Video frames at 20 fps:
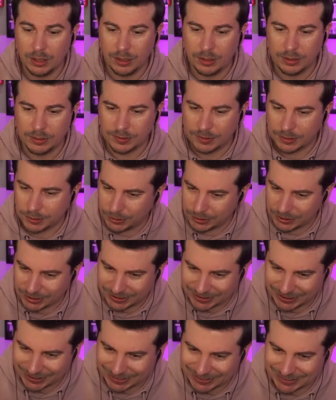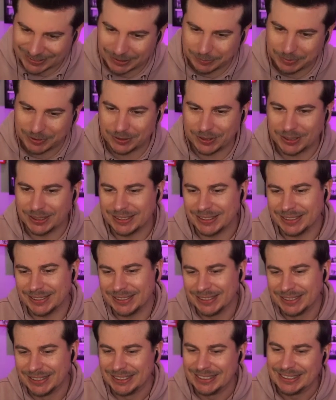Surge and second Zeb Striker.
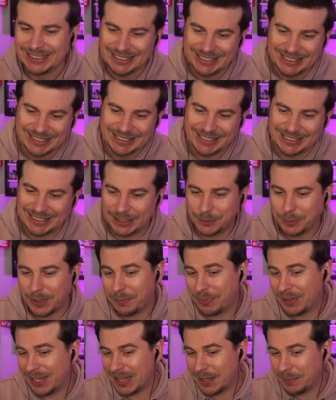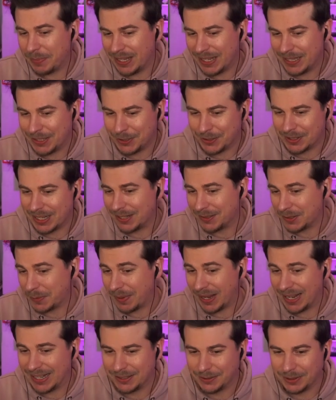This is where playing the Pikachu down's
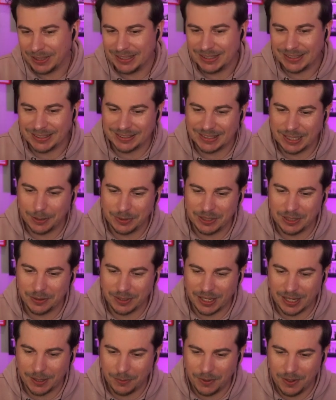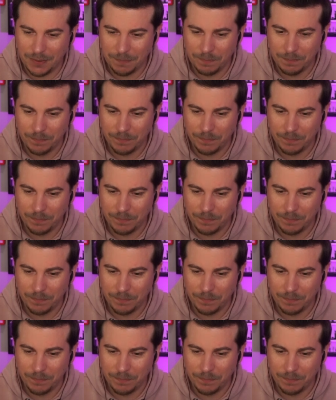bad, right? Because now we don't get one.